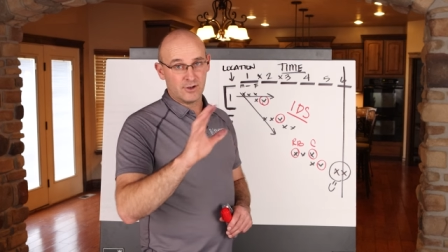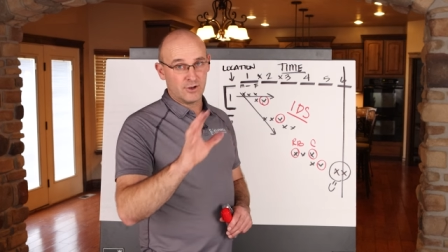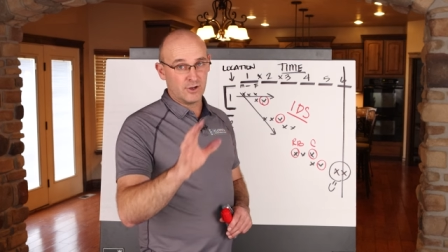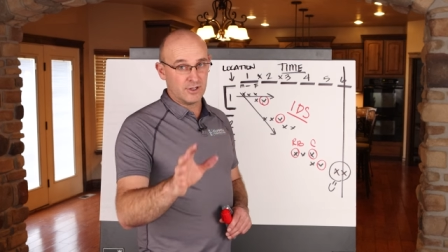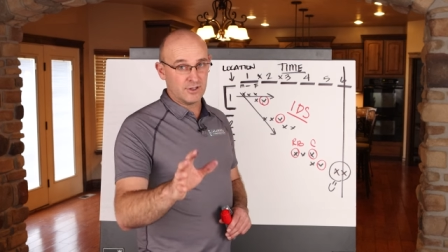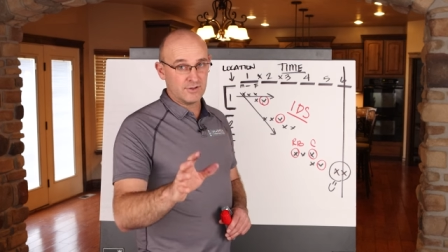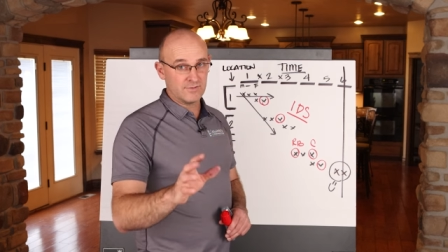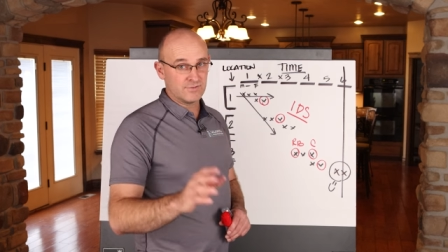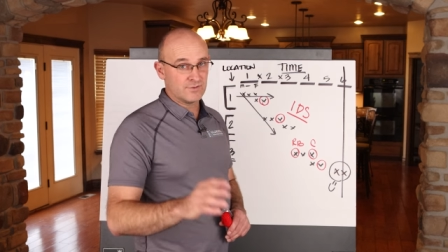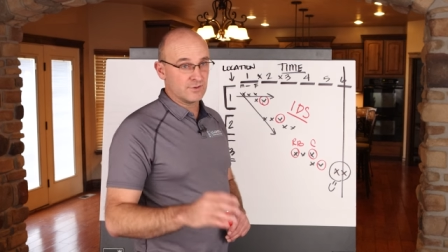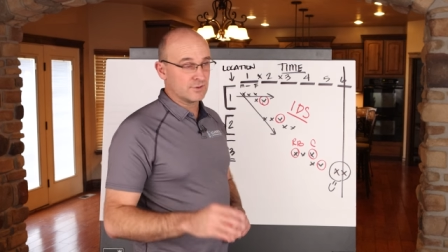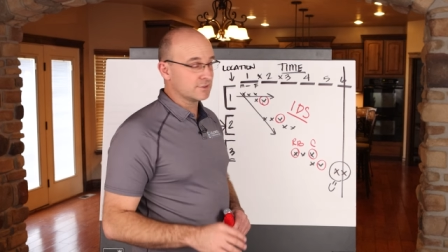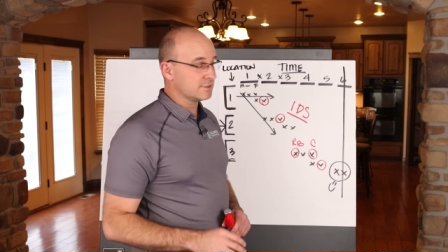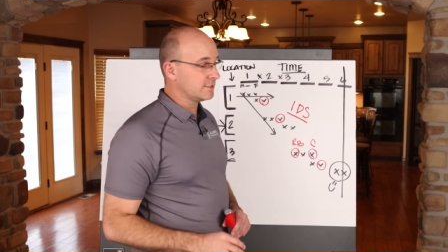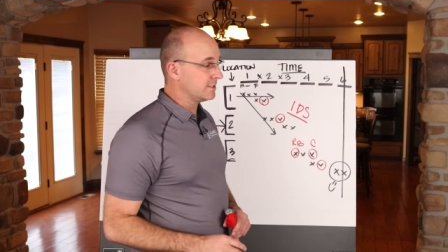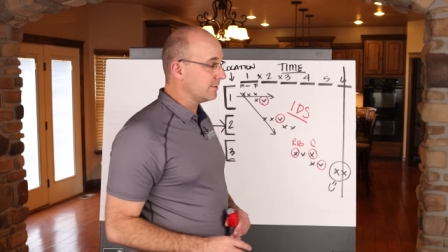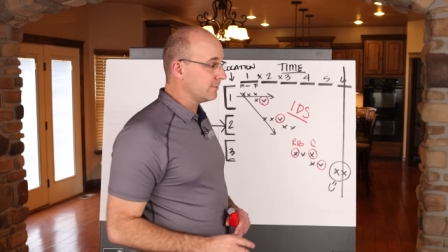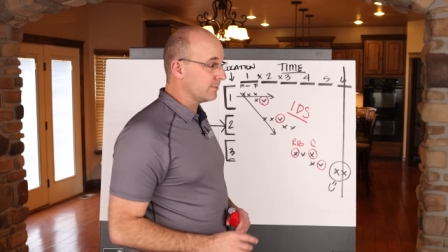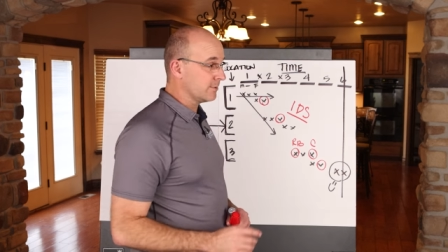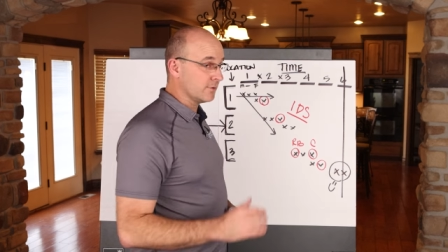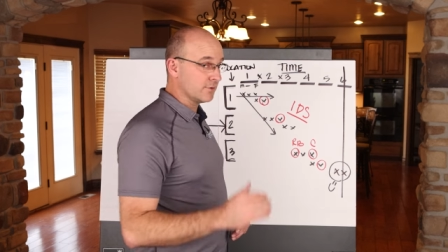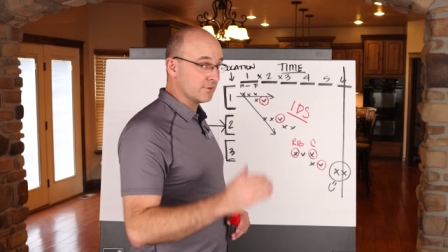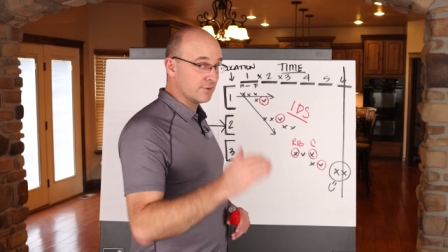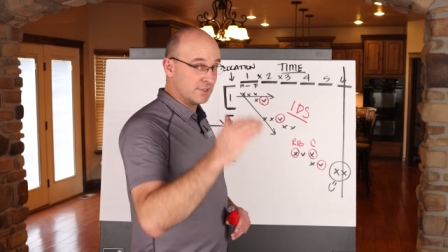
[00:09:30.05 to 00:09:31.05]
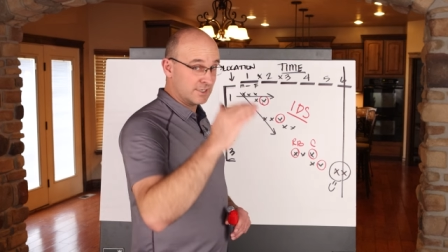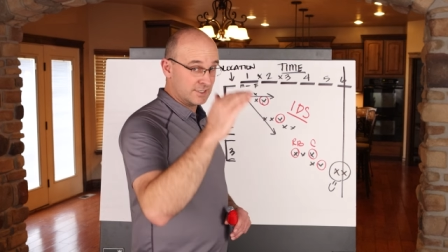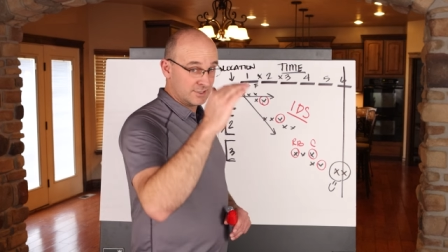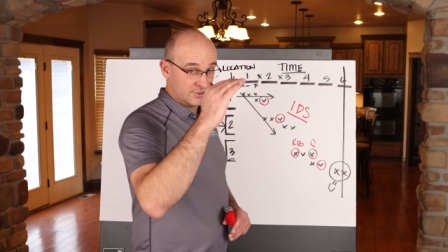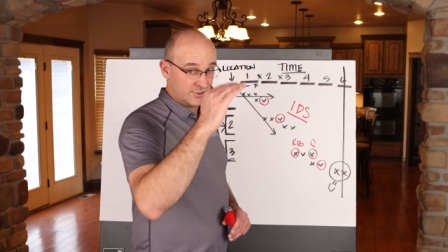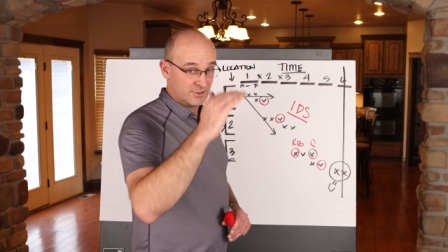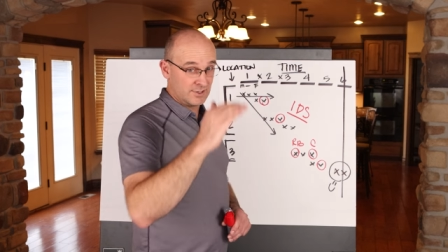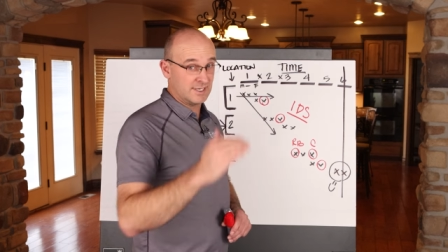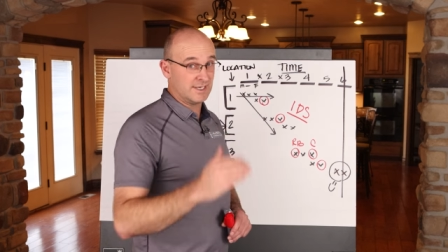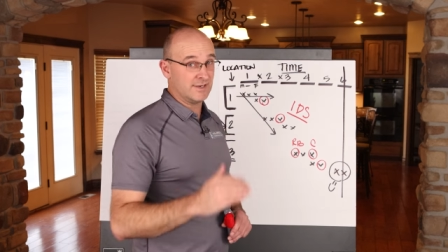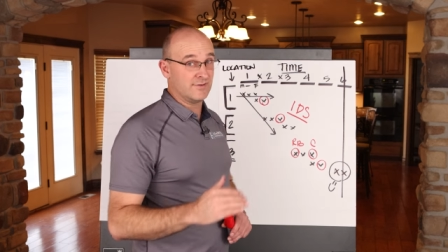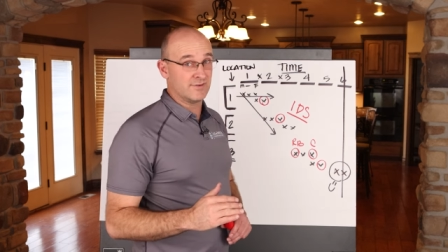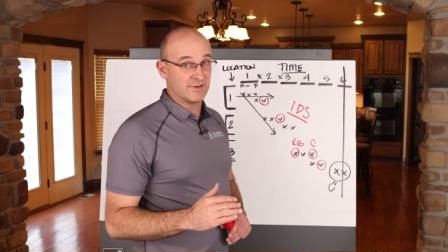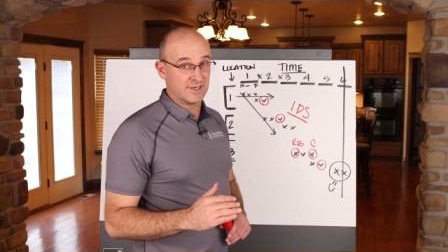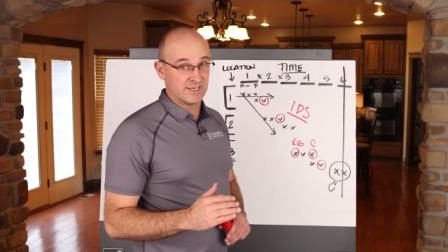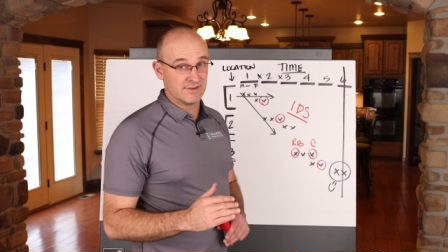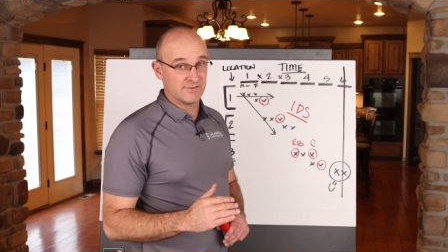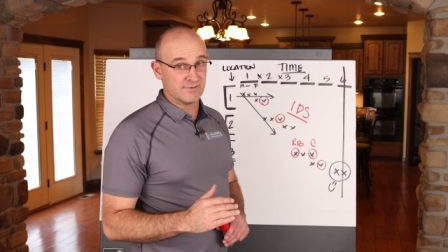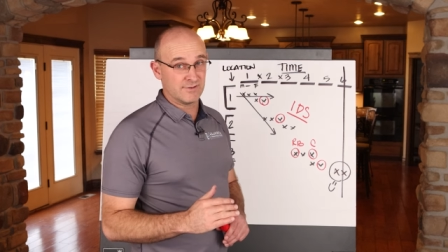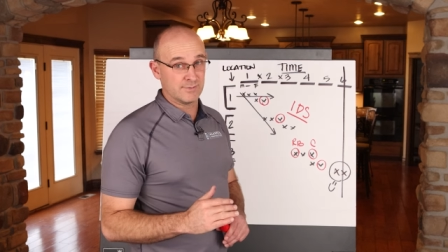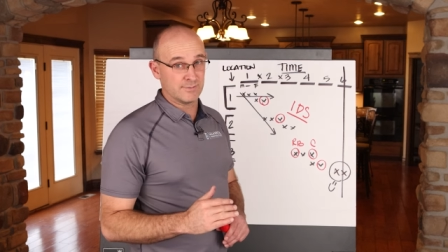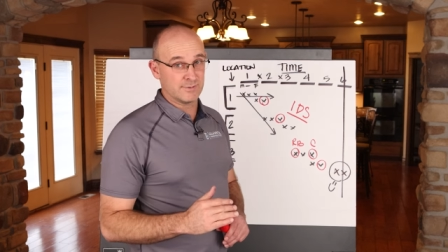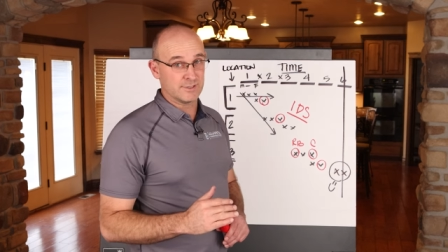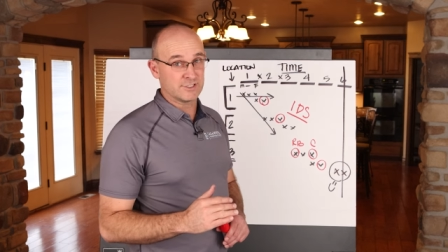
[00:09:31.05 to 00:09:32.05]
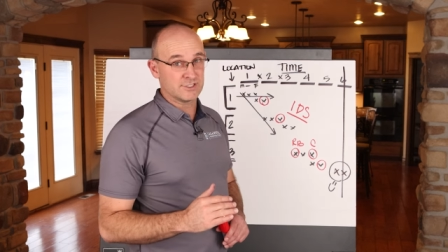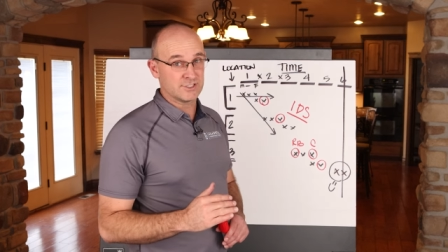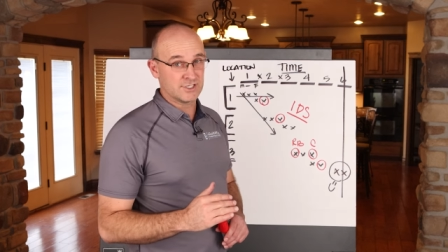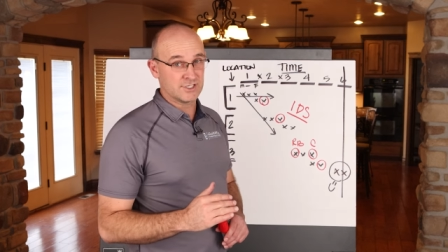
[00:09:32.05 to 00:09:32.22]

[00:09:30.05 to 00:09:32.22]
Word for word: all of those typical things. You can even give them a